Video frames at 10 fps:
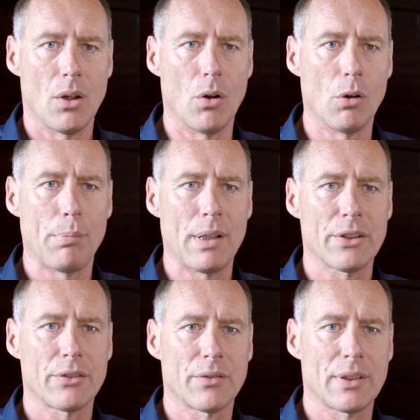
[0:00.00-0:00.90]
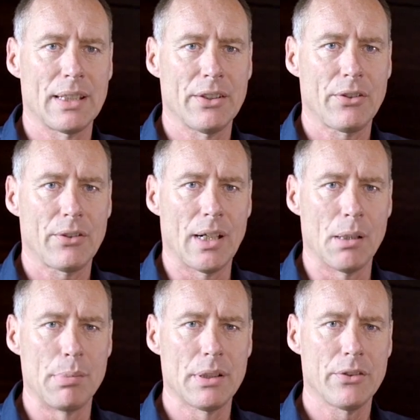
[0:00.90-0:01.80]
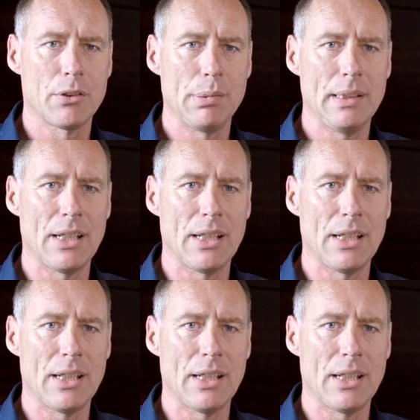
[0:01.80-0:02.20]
All parts of the lens are built to be